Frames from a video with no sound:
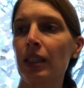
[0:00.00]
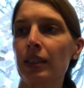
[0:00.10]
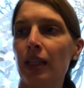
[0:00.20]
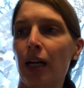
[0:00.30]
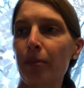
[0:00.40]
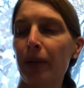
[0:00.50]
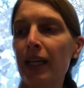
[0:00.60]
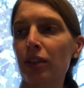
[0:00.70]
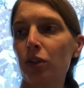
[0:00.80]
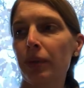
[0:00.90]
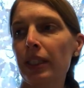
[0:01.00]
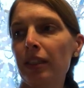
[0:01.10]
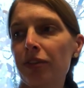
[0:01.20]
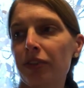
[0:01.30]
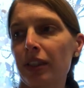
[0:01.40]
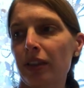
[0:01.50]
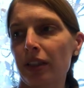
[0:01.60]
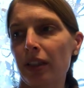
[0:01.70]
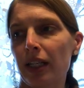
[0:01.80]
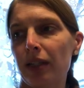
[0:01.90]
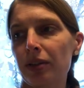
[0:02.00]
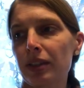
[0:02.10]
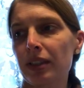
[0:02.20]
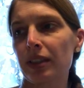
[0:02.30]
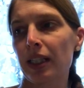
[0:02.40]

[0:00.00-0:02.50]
Time passed quickly for the little house